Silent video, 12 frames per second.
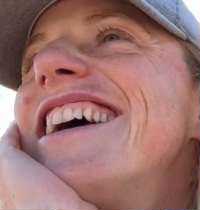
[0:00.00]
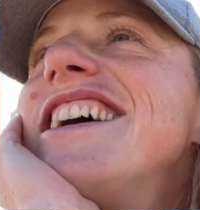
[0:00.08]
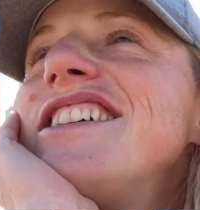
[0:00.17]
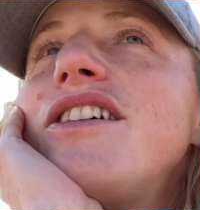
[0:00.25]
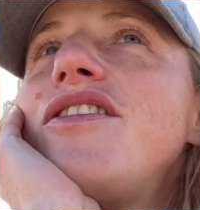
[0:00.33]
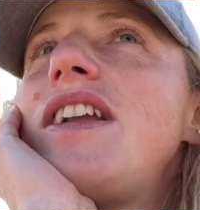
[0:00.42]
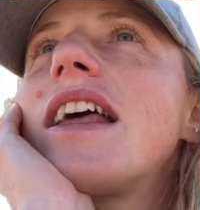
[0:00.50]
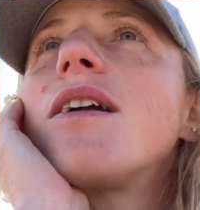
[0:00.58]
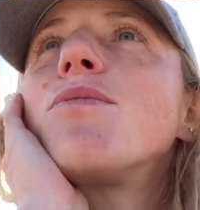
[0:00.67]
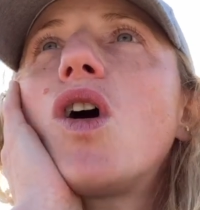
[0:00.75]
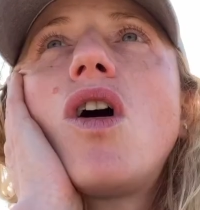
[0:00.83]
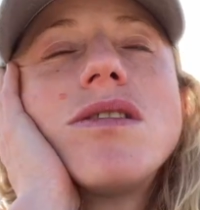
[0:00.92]
I feel like
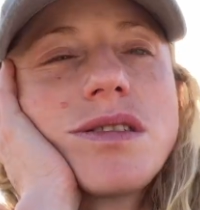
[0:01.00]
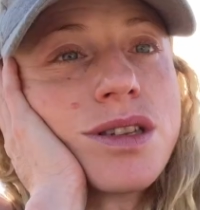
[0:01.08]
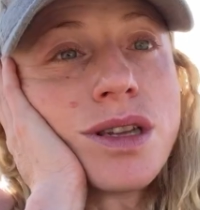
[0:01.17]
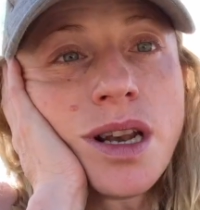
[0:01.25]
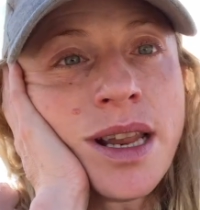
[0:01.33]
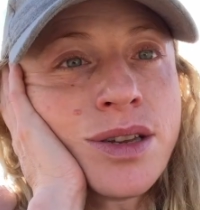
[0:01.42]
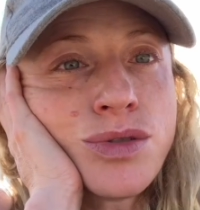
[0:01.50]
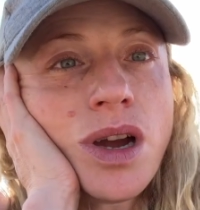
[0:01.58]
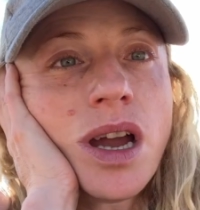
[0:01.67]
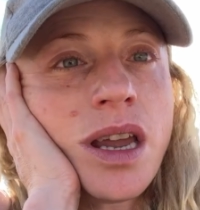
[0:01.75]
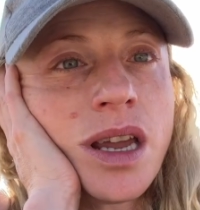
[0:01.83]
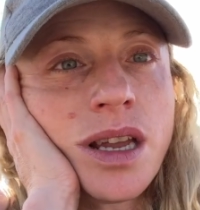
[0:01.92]
I'm constantly
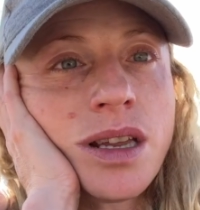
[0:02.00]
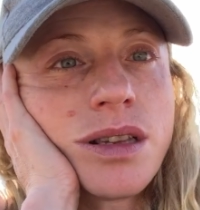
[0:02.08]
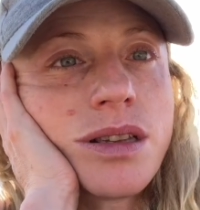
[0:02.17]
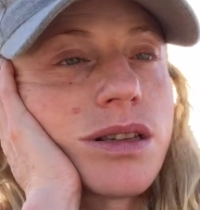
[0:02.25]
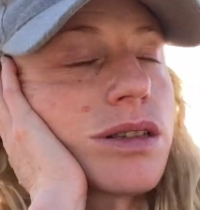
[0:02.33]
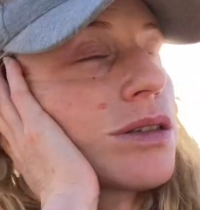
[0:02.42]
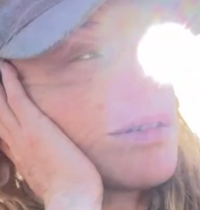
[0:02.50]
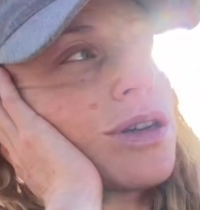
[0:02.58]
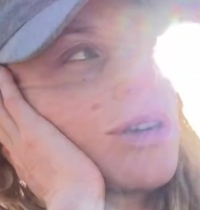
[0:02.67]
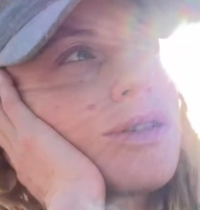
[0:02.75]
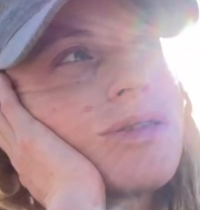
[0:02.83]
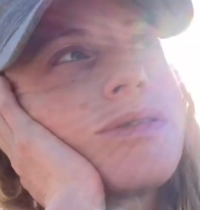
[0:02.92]
trying
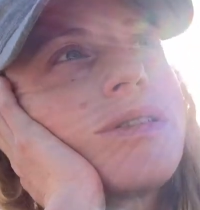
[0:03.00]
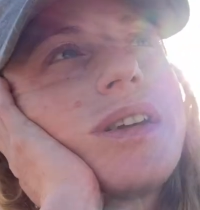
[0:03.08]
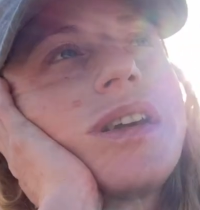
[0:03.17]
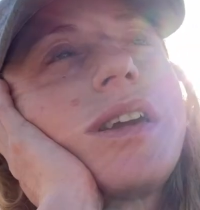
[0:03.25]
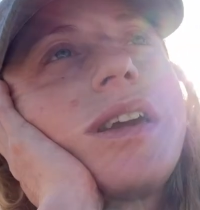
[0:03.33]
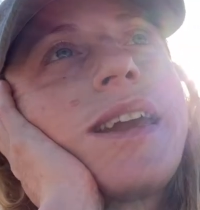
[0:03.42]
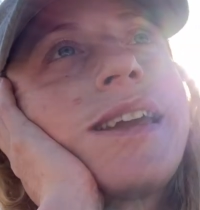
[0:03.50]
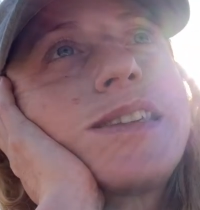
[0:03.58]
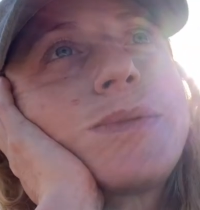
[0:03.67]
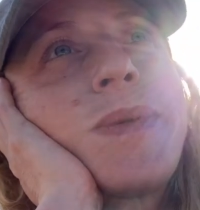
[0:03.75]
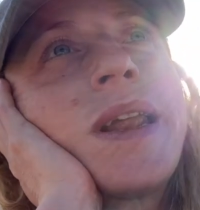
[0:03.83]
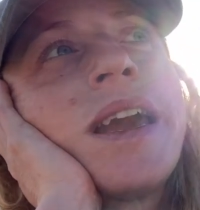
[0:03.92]
to
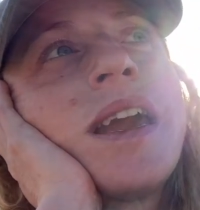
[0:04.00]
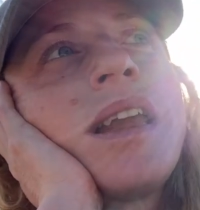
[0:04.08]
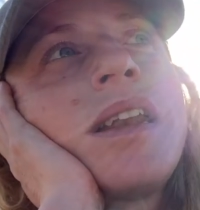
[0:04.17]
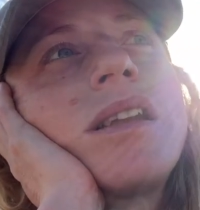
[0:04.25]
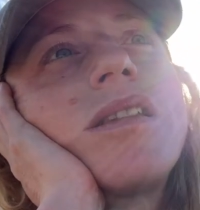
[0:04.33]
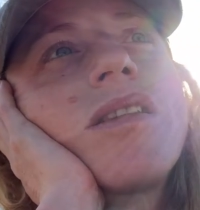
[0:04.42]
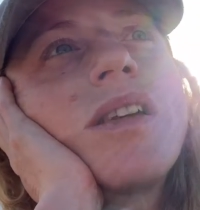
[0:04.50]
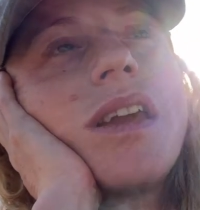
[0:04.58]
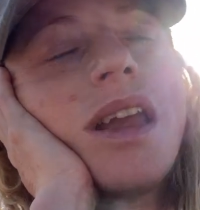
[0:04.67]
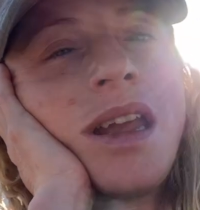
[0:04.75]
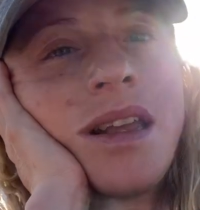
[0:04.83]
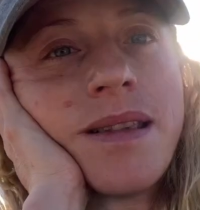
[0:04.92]
explain that
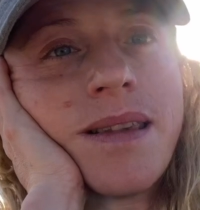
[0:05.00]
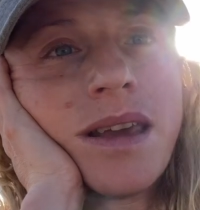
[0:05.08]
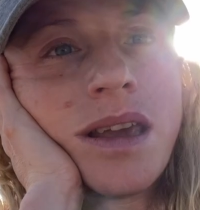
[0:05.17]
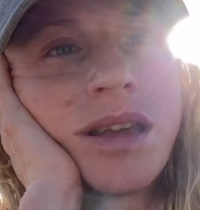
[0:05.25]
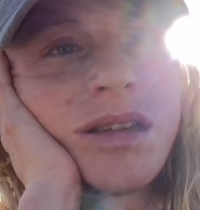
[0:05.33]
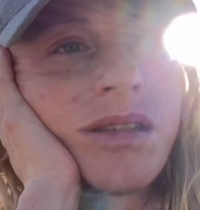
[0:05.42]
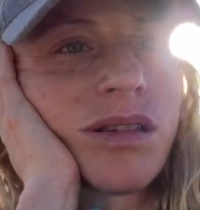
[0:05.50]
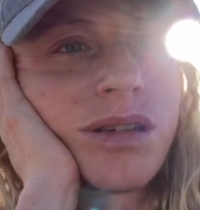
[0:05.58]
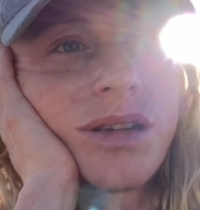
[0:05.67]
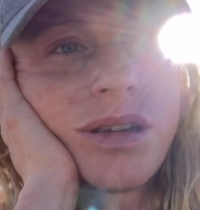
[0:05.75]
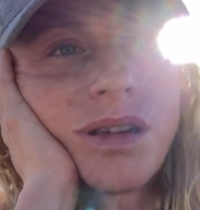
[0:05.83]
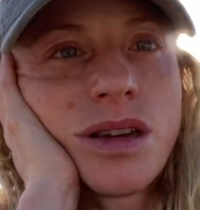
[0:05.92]
eating
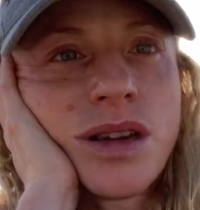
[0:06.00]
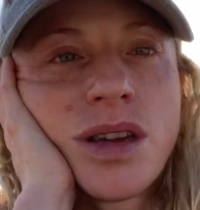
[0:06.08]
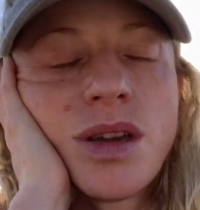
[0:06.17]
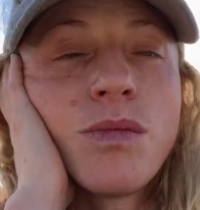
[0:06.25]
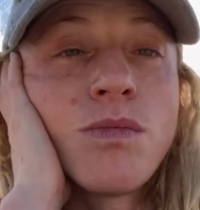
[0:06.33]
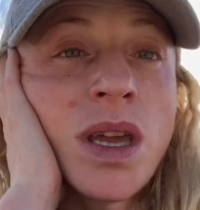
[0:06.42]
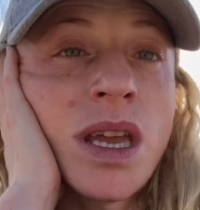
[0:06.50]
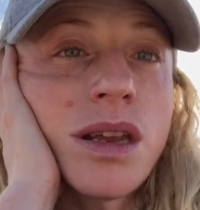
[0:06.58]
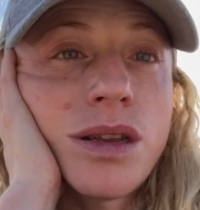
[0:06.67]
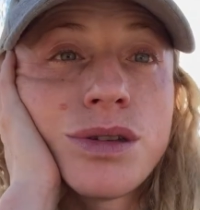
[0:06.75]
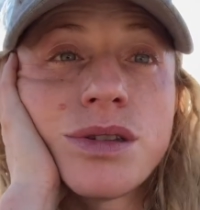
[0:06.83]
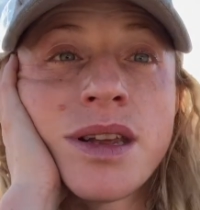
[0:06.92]
meat
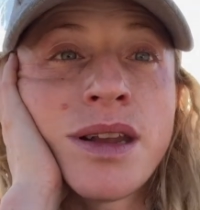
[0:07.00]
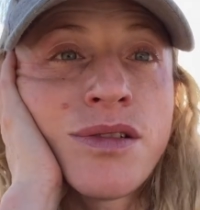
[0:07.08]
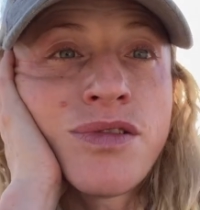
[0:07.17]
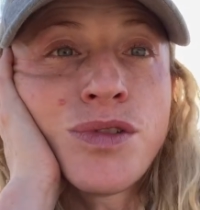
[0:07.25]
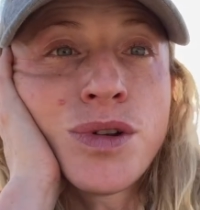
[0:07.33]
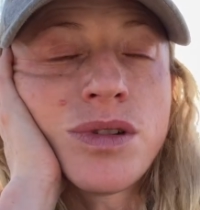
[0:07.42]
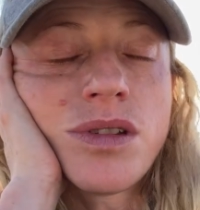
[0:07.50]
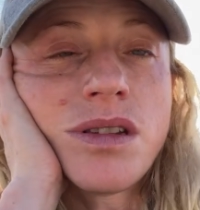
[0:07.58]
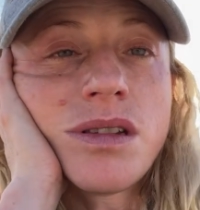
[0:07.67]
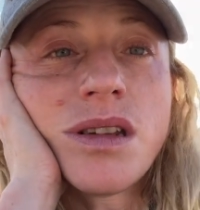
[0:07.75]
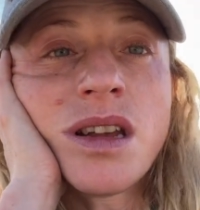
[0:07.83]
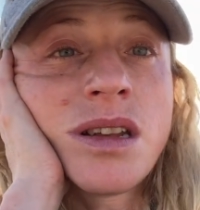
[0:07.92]
and fruit
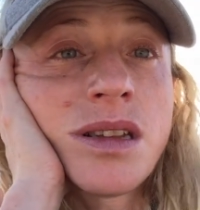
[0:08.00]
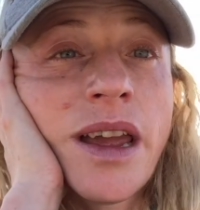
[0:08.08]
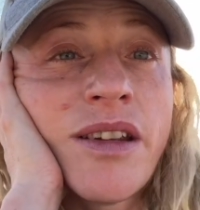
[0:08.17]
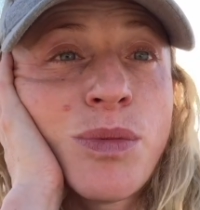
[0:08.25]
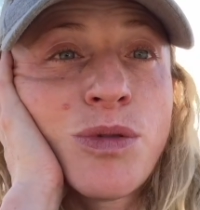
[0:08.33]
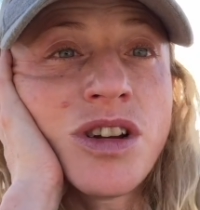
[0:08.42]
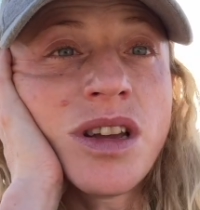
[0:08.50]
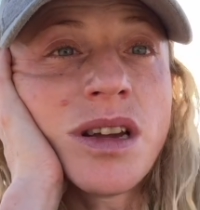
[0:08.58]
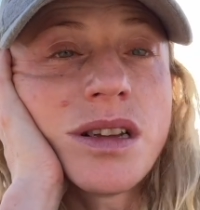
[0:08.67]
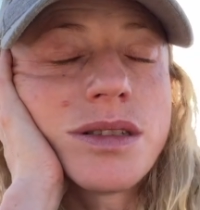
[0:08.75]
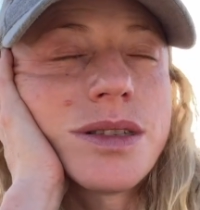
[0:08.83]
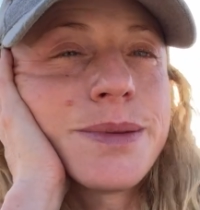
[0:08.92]
and dairy
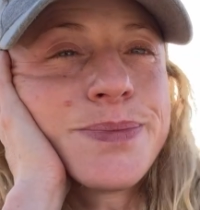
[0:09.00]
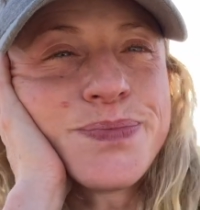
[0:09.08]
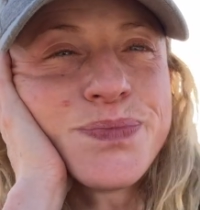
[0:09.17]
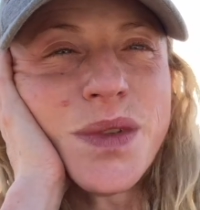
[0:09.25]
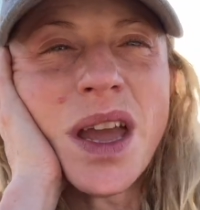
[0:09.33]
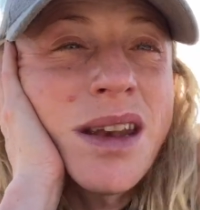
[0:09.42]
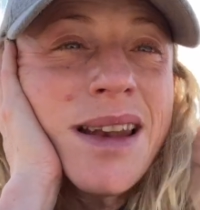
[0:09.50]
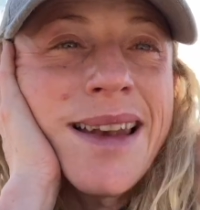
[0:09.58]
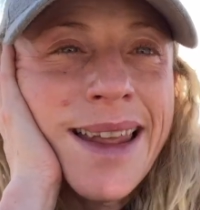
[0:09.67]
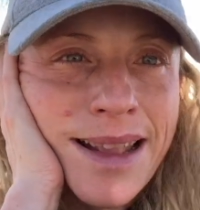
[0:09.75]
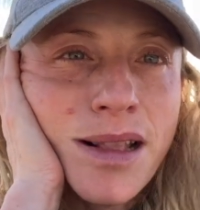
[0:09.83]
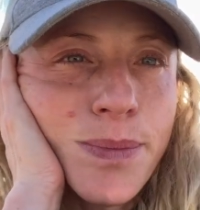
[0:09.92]
products and a
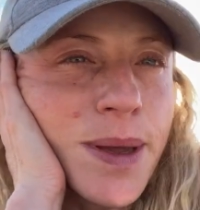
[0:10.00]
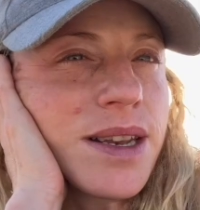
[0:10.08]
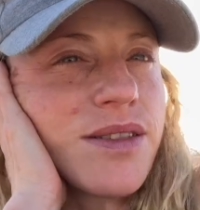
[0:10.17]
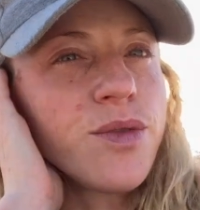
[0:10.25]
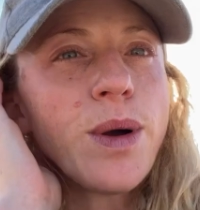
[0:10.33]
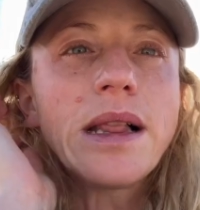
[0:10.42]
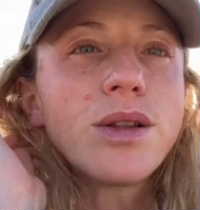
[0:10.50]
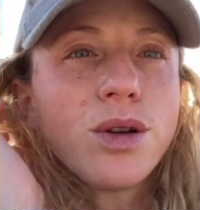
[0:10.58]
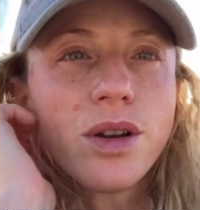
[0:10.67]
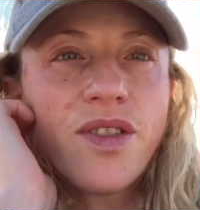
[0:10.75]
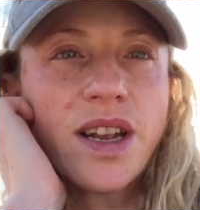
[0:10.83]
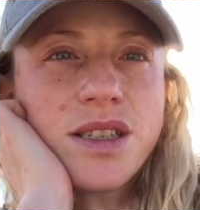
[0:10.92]
little bit of
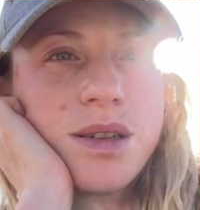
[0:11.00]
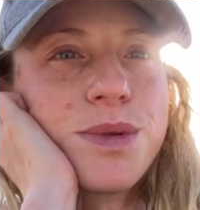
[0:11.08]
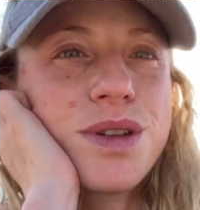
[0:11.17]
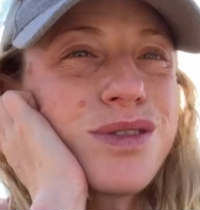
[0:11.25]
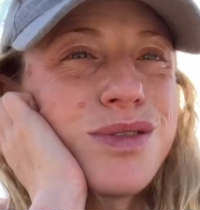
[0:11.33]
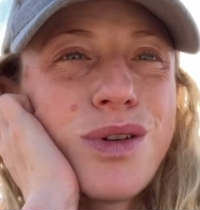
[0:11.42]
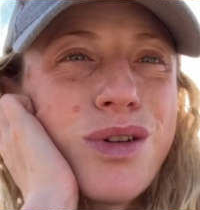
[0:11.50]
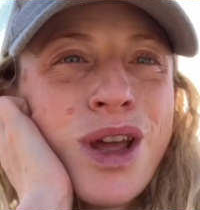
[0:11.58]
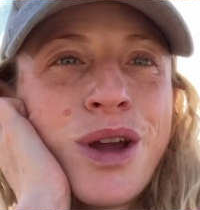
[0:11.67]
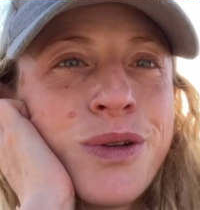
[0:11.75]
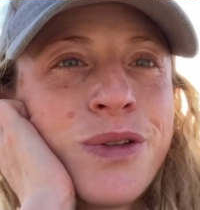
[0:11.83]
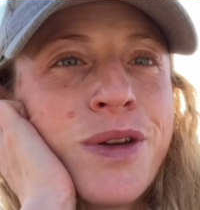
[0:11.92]
well-cooked vegetables, not
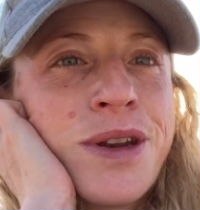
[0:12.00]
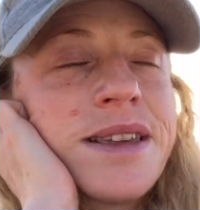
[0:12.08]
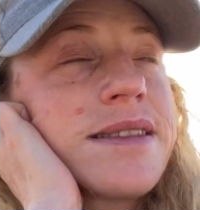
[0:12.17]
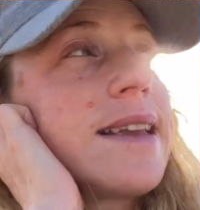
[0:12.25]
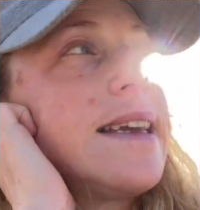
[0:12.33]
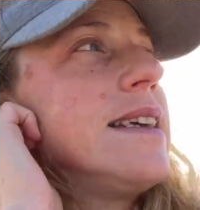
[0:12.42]
loads, honestly,